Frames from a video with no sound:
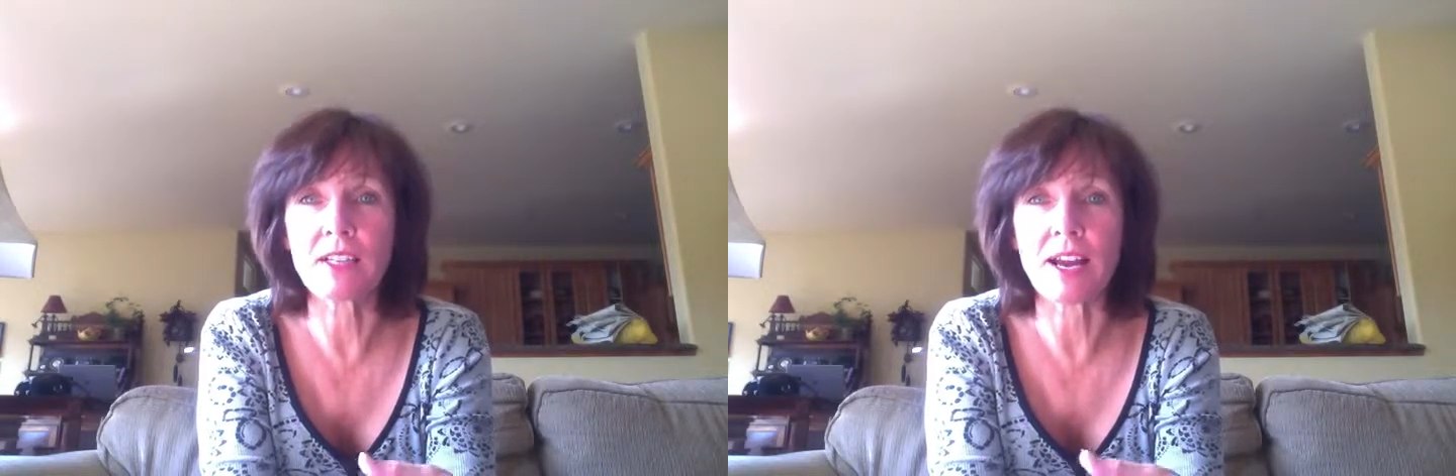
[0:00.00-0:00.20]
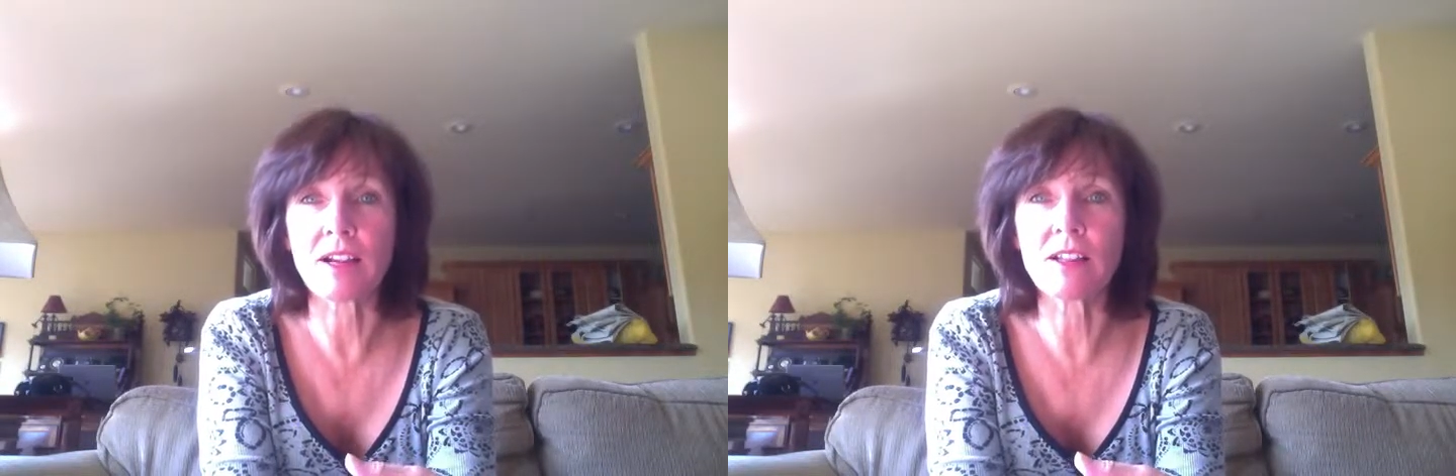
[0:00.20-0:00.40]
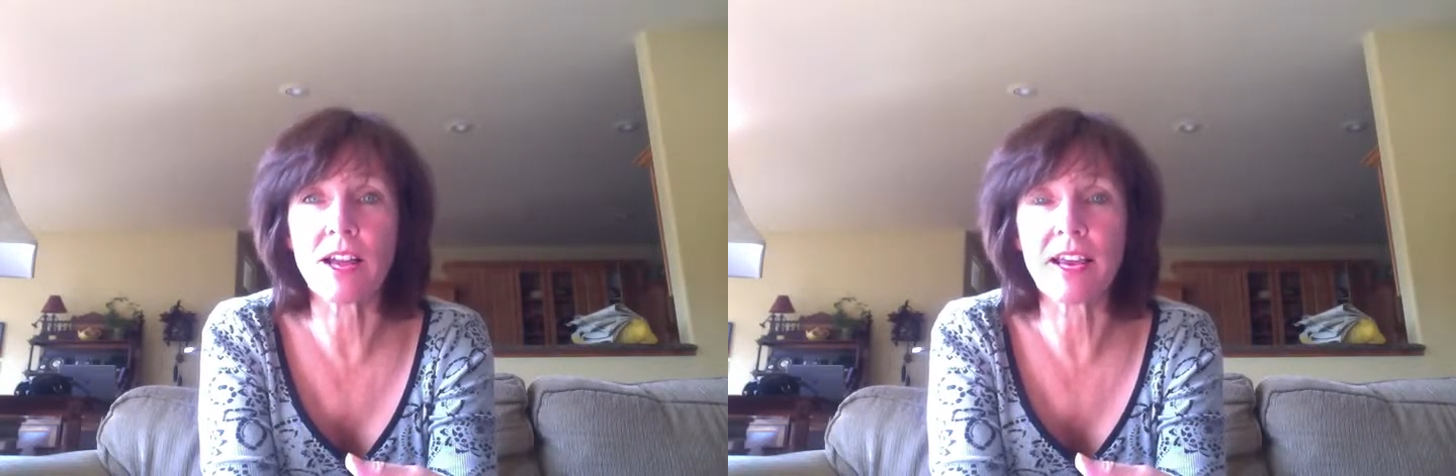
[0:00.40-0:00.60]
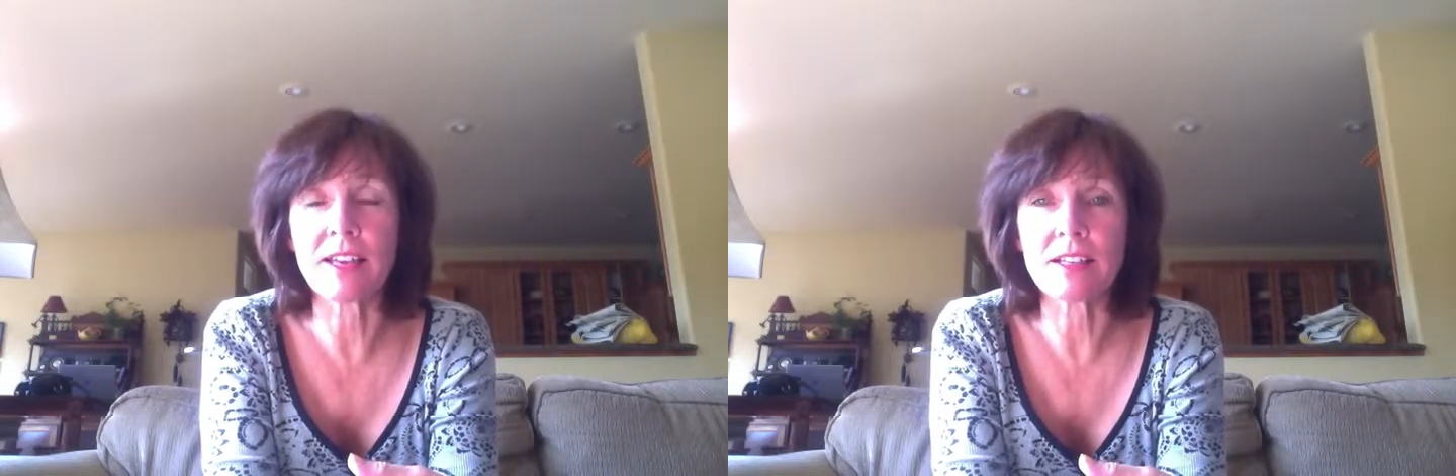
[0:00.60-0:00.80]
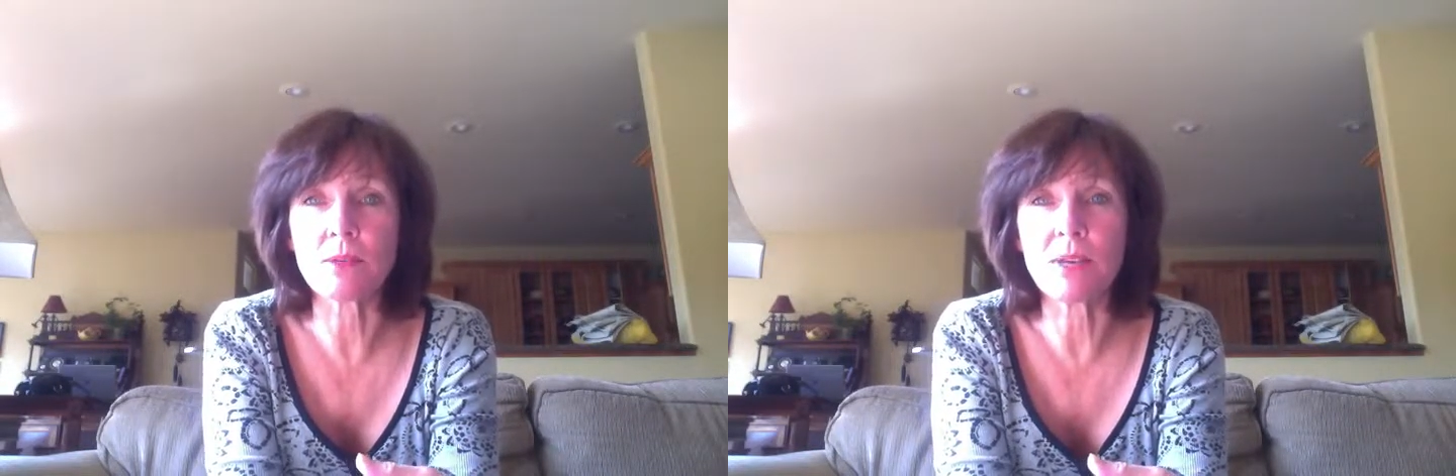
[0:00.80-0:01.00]
that
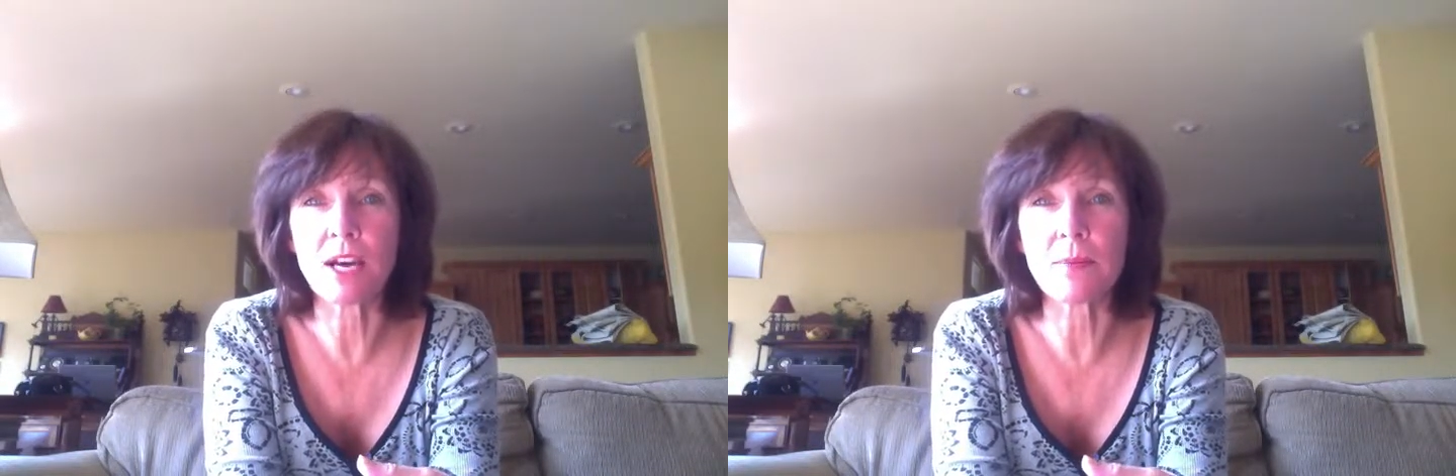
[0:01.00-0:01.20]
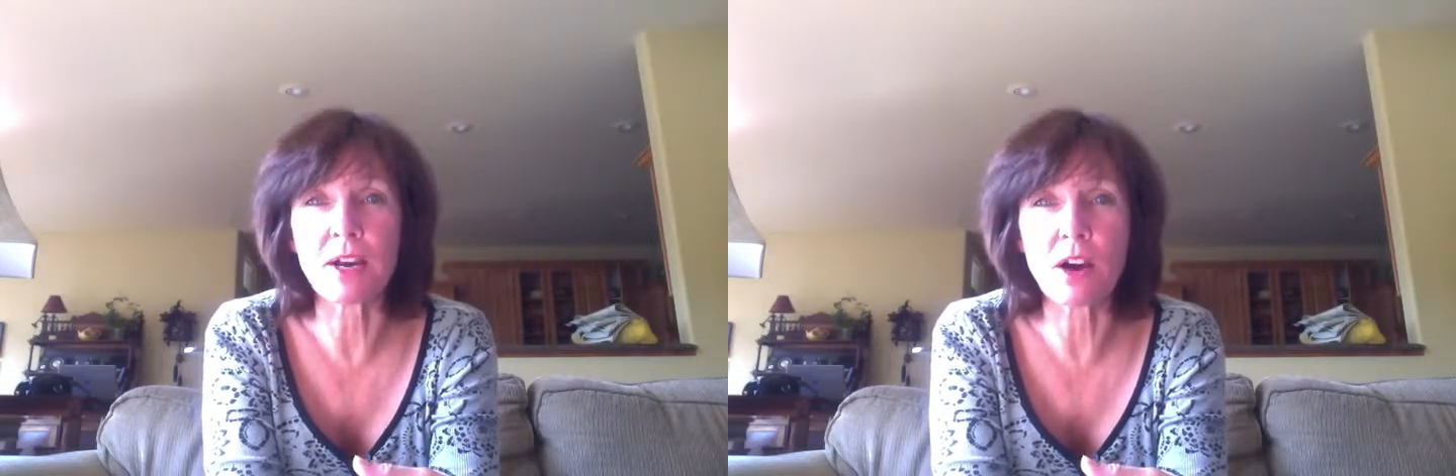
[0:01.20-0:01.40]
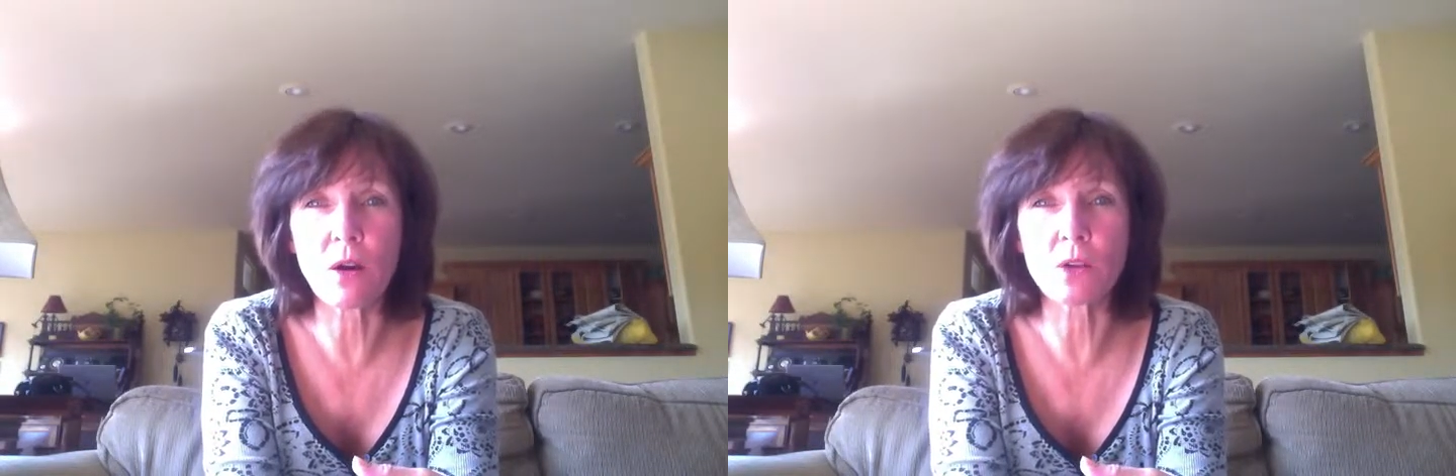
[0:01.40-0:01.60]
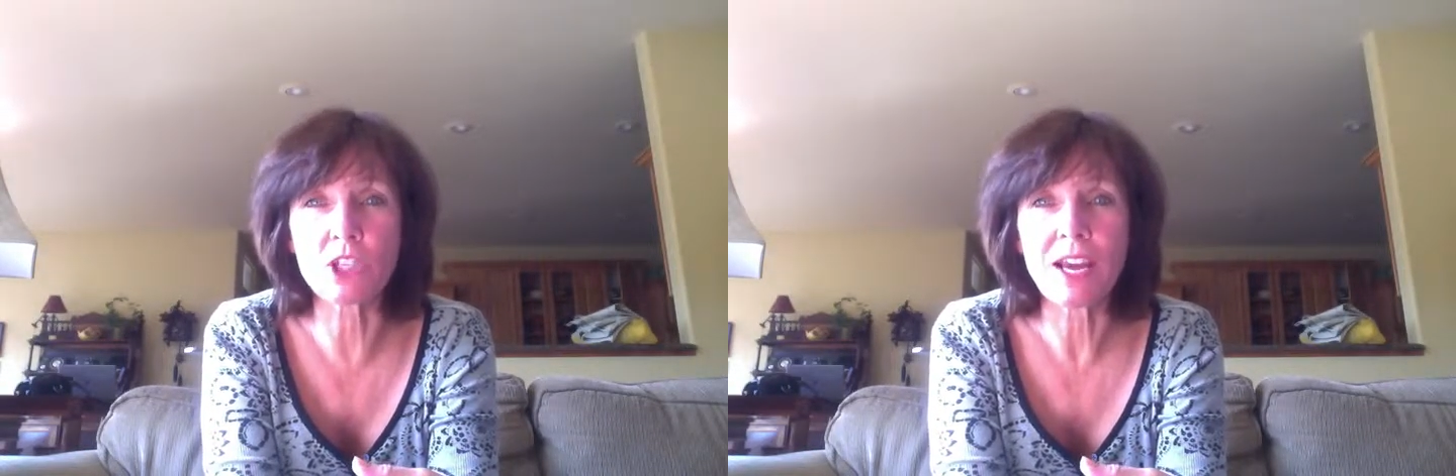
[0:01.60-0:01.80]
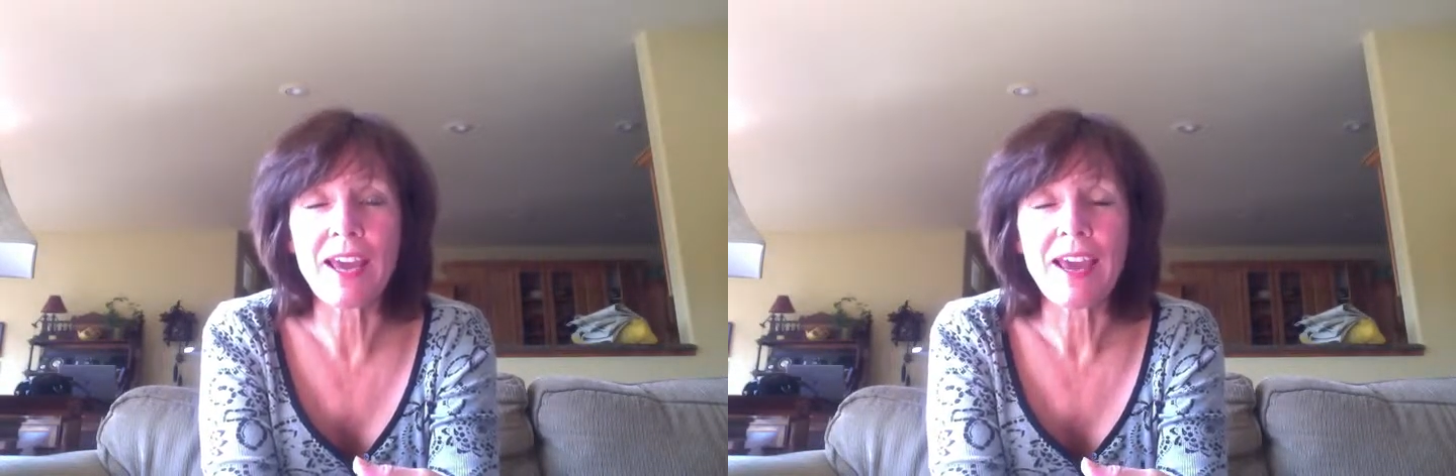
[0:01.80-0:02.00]
client to become a coach.